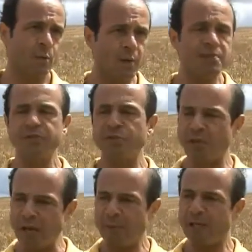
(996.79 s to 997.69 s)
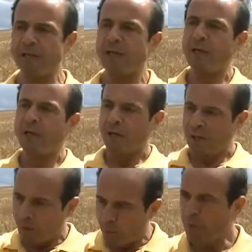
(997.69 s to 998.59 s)
Whereas if you come in,
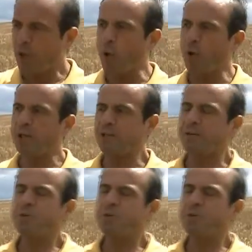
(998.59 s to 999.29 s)
we call it